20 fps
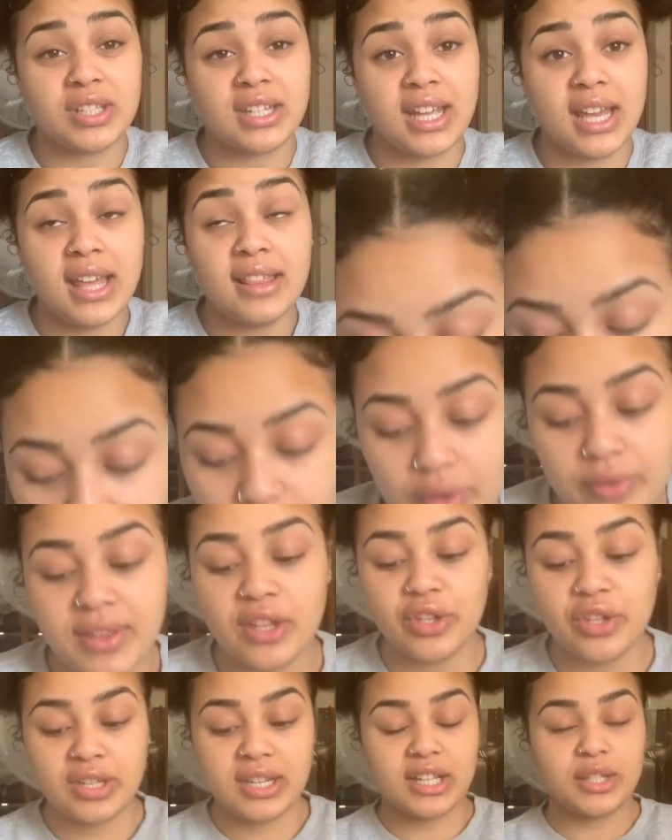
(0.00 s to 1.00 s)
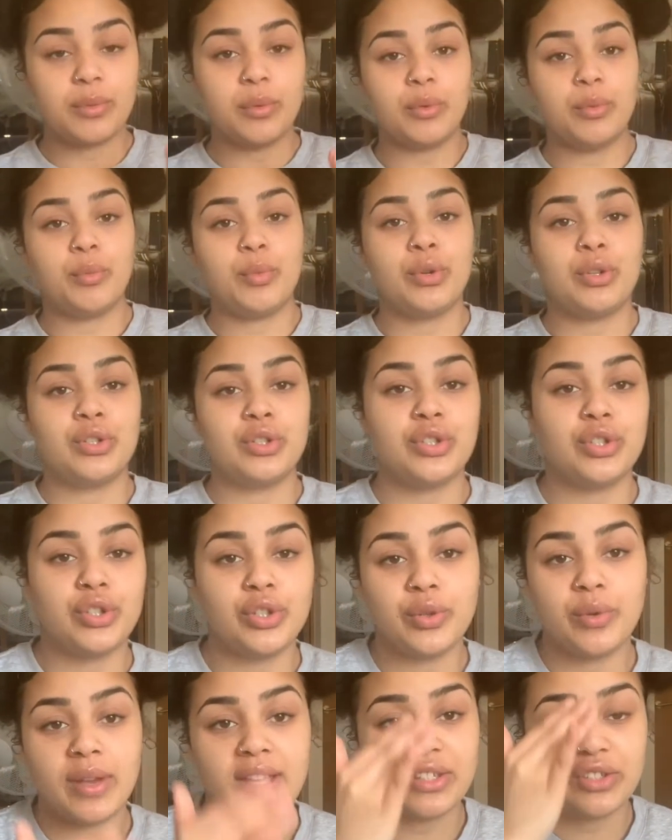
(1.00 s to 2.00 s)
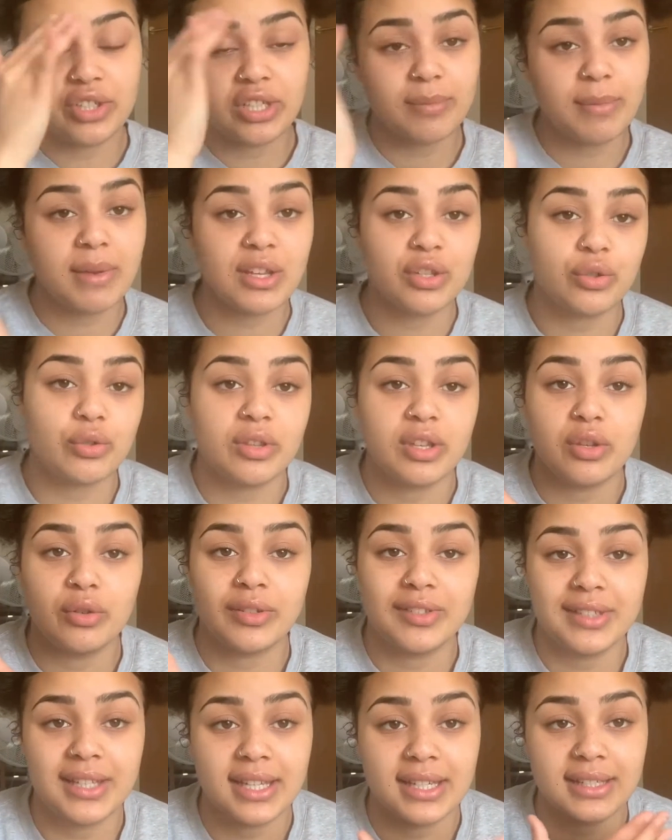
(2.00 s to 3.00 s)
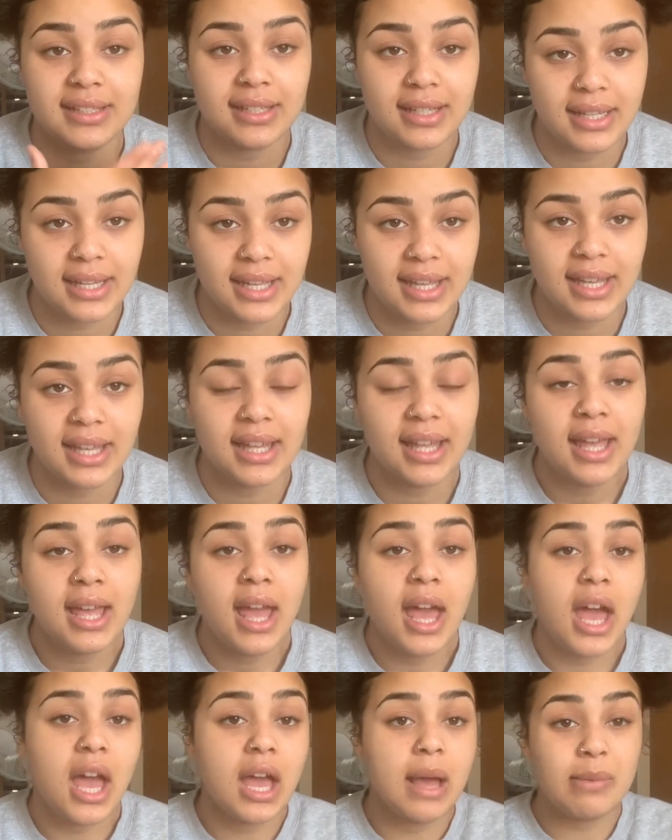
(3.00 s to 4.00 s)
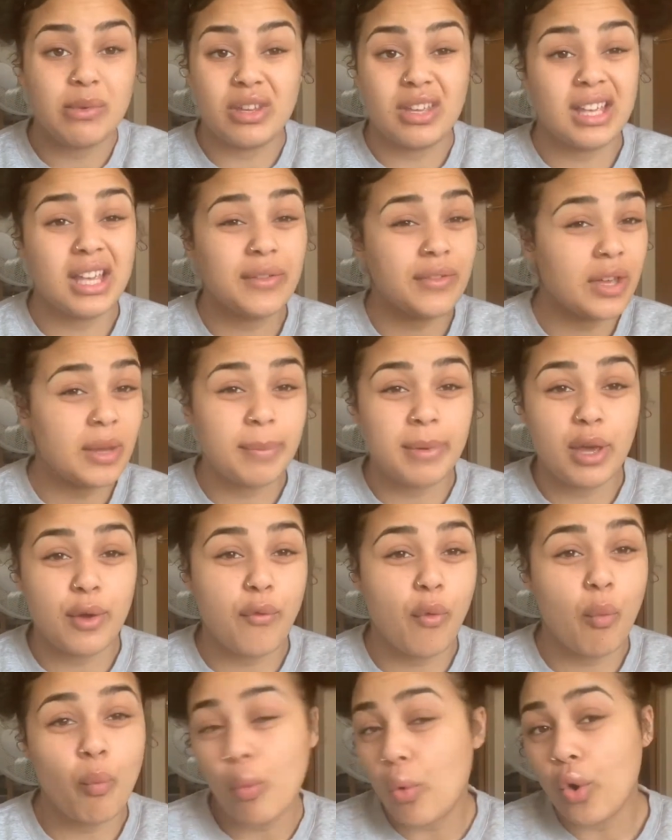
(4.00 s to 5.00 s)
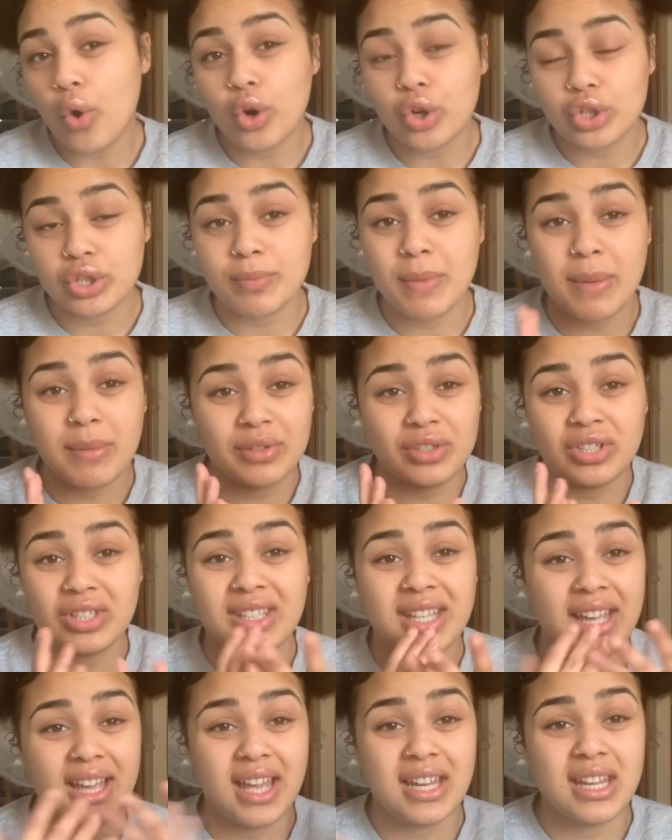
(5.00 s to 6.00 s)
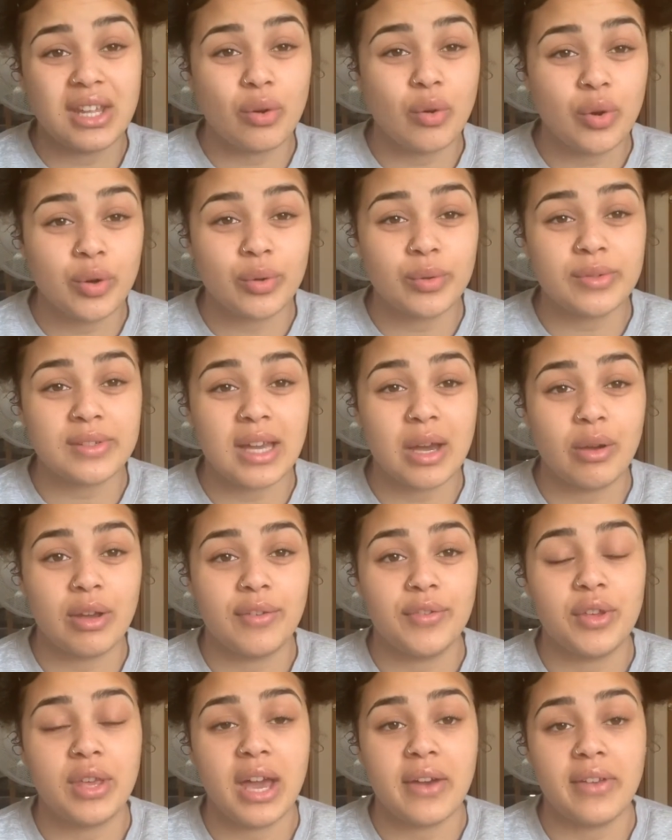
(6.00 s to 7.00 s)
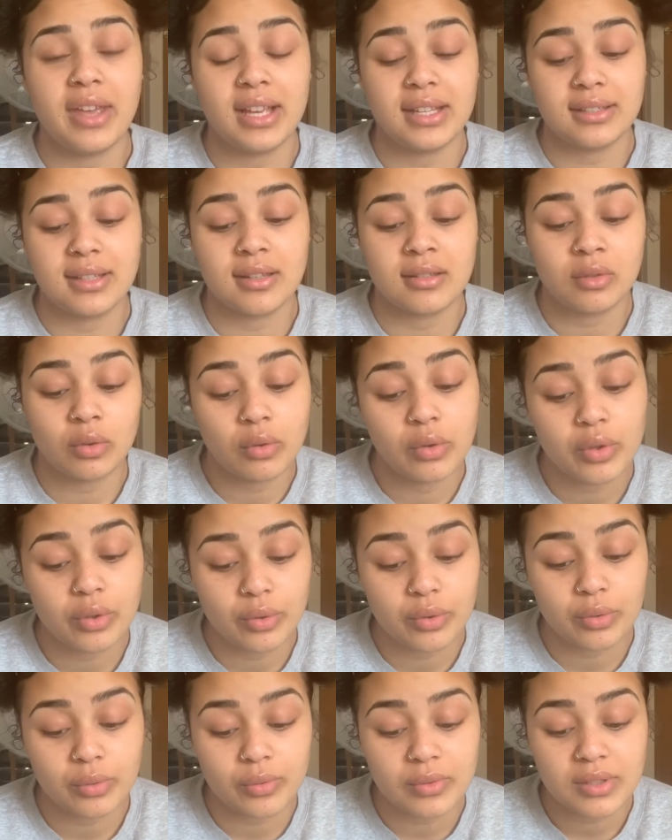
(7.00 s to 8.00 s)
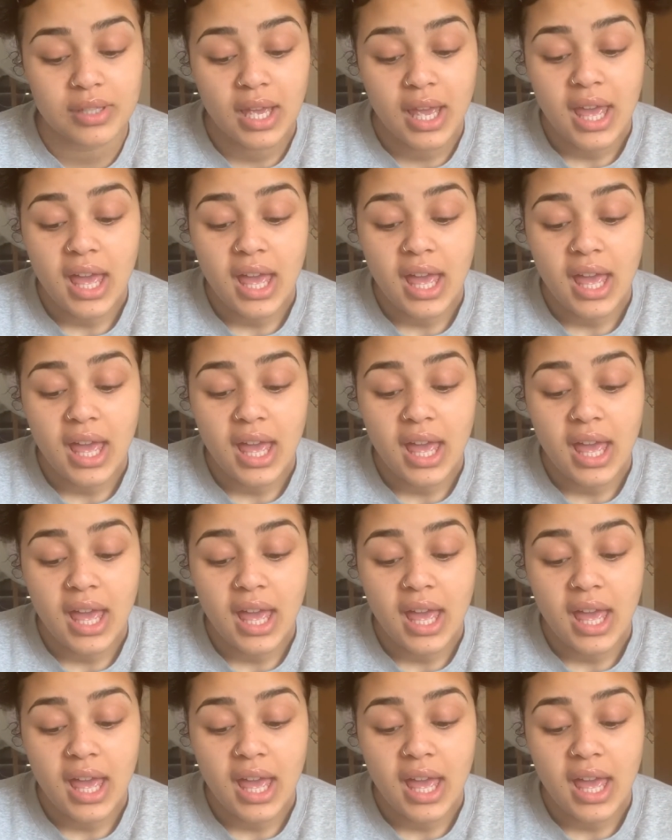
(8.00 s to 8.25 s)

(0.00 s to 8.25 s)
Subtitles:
in it. So then you next what we want to do is just make sure that your skin is clear. You can give it a bit of a wash, maybe just to get any oils out if you have excess oils,